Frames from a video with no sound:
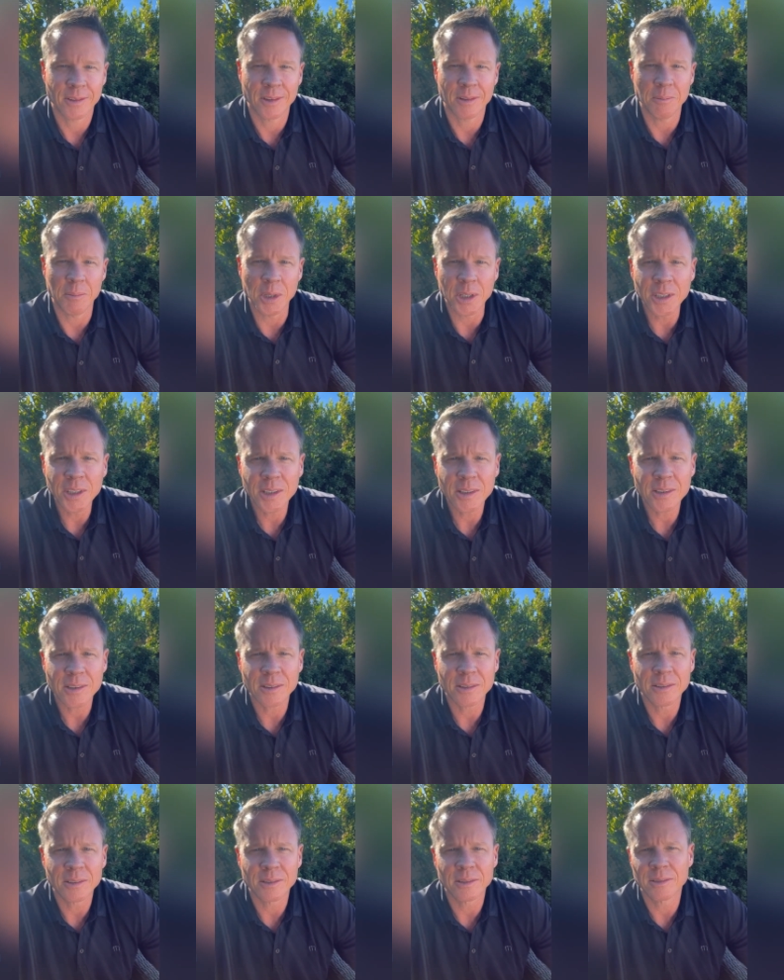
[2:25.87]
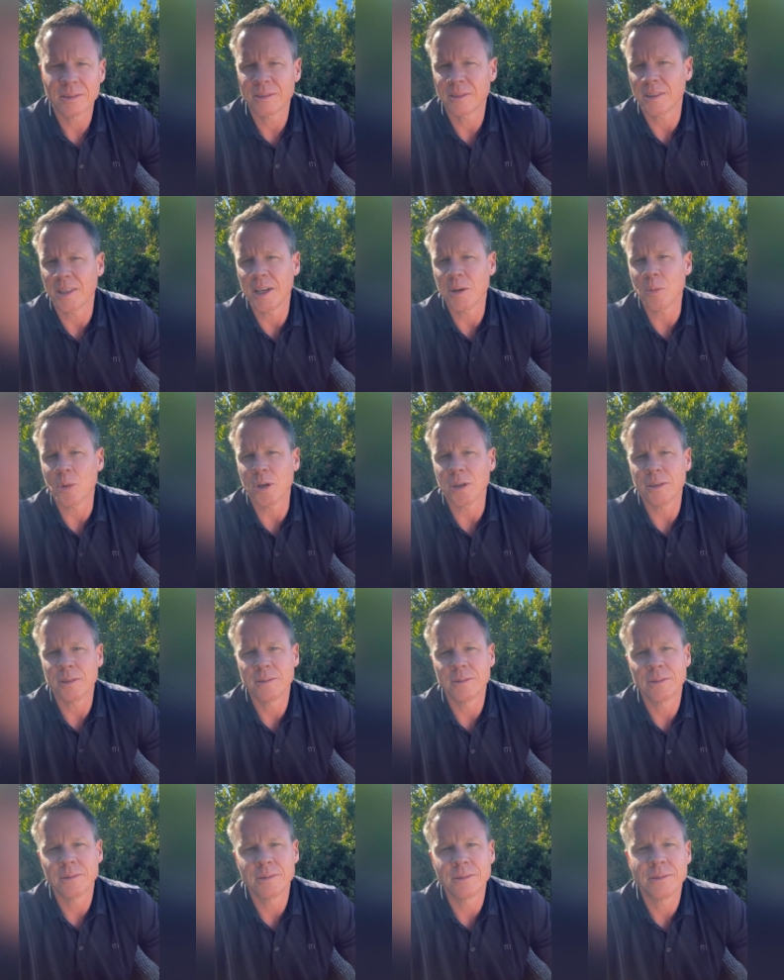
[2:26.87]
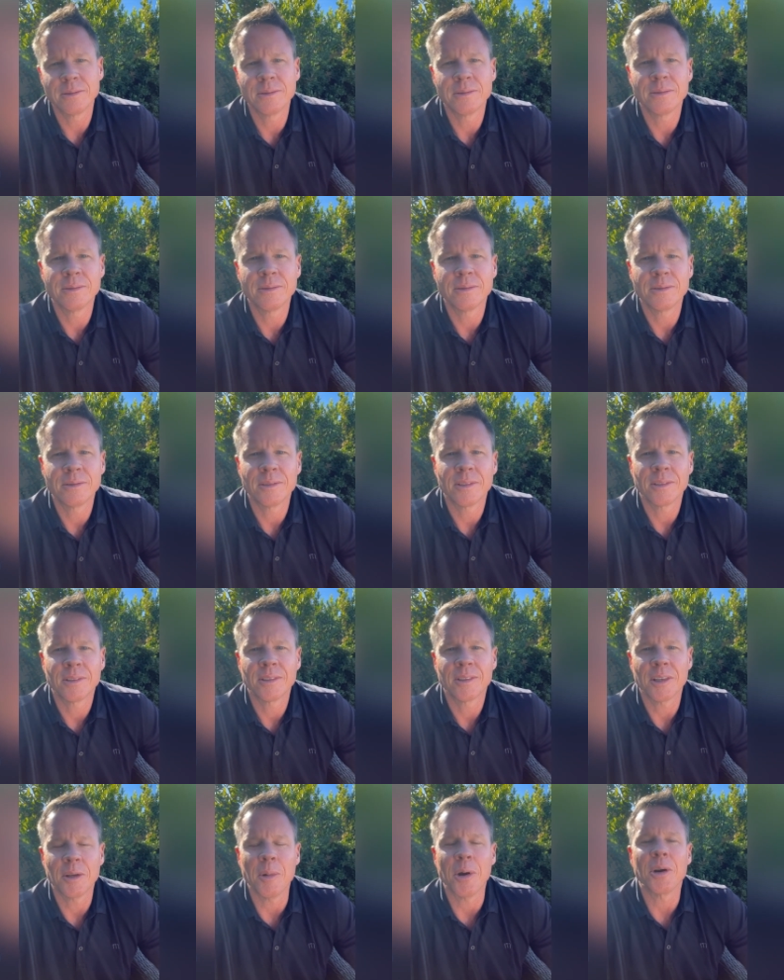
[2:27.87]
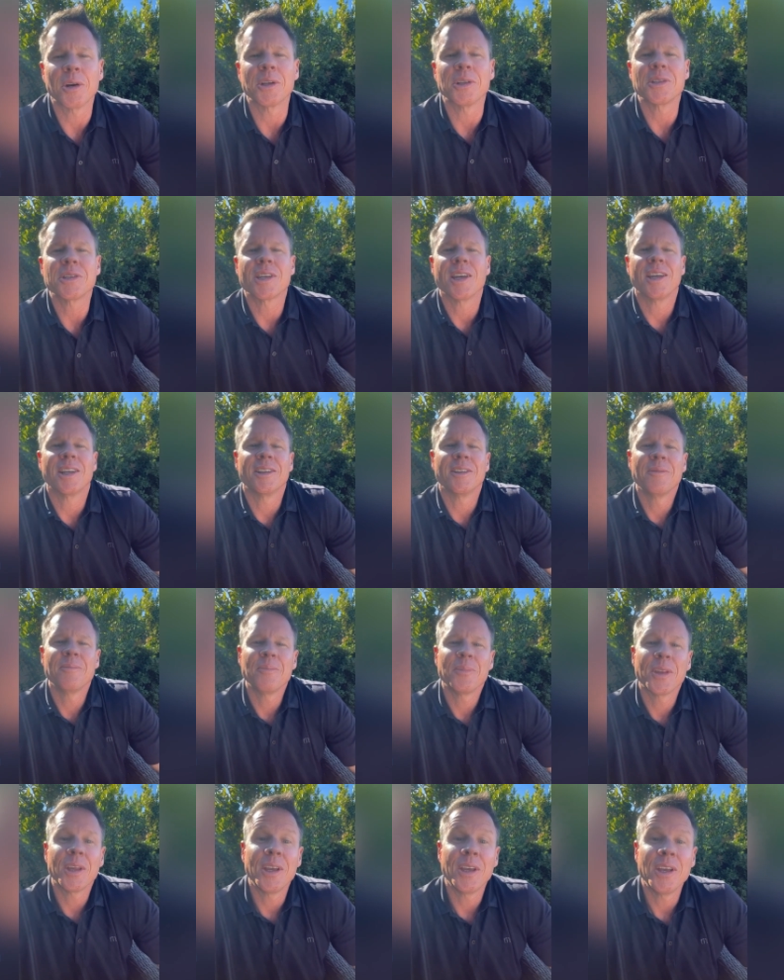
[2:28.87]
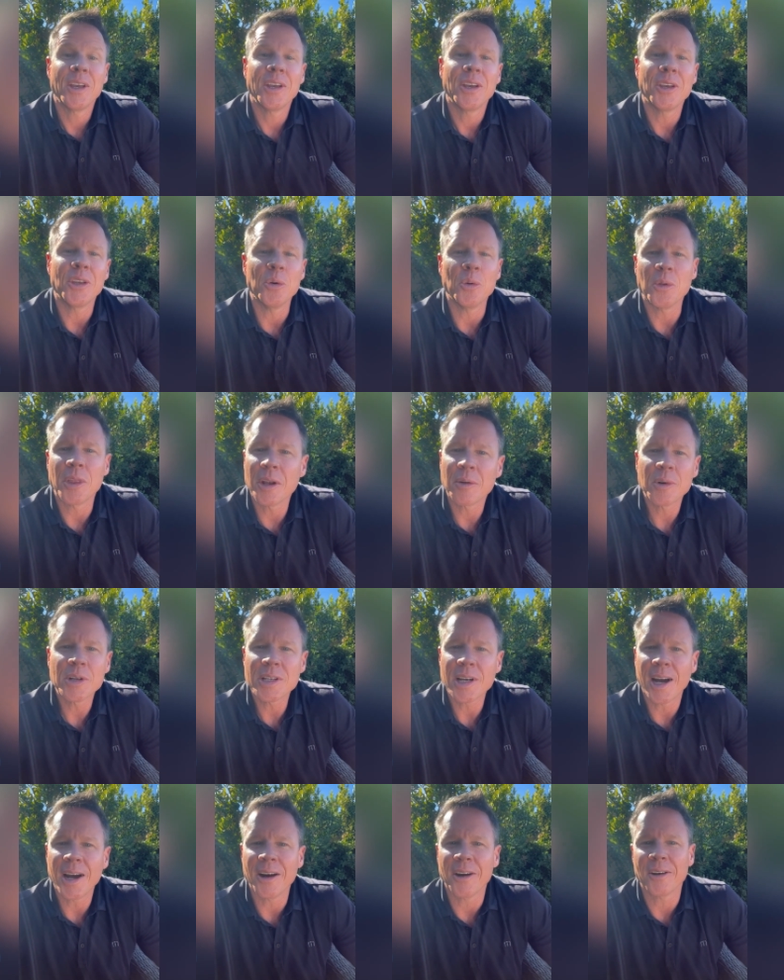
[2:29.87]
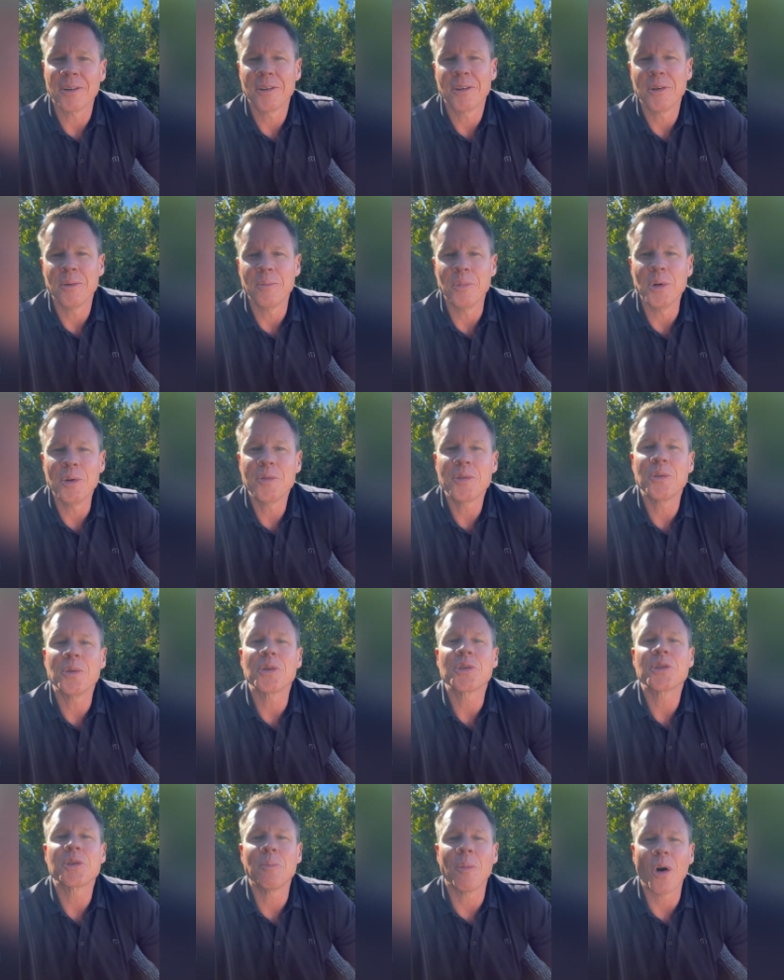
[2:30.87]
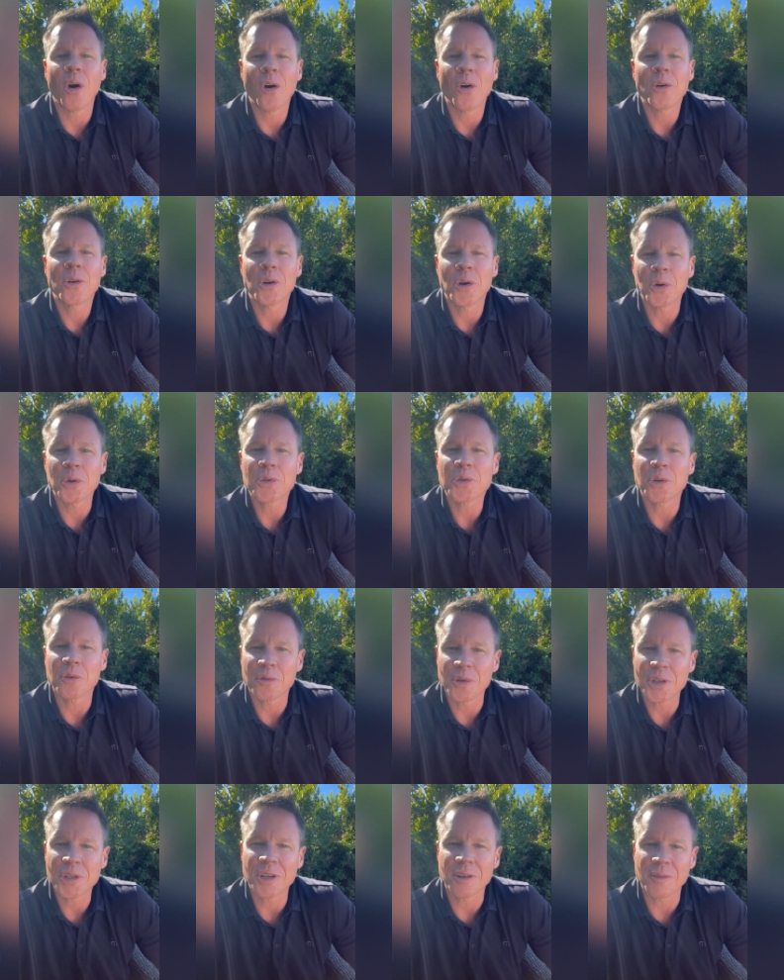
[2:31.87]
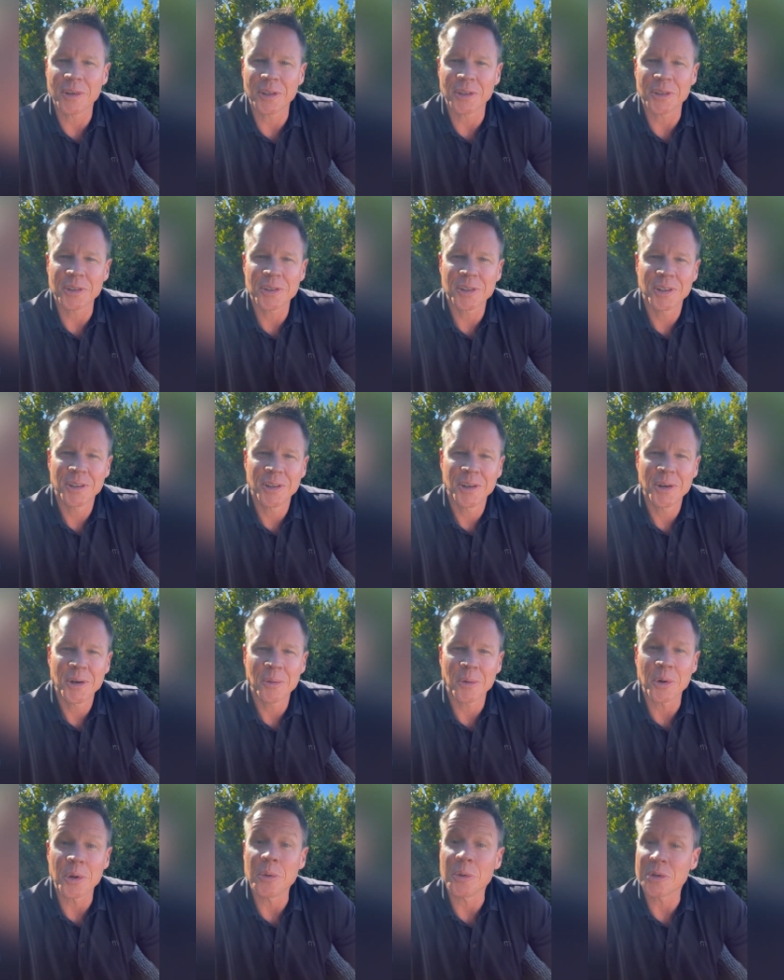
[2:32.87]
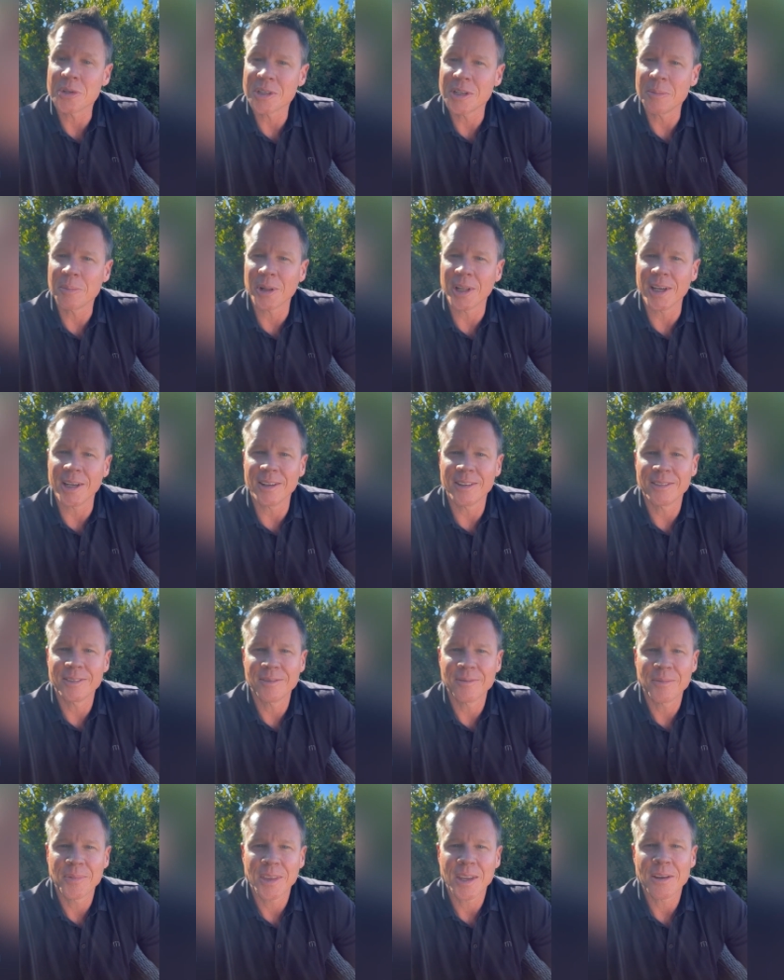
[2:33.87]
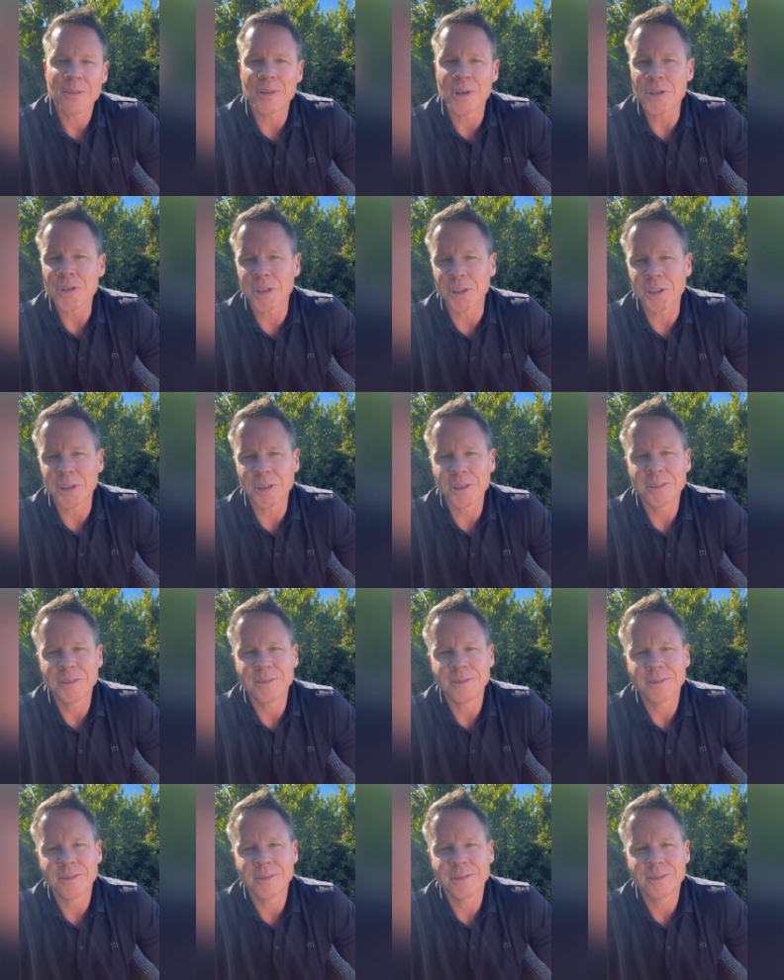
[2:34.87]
Millions? Then what? The American said, You would then retire, move to a small coastal fishing village where you would sleep late, fish a little,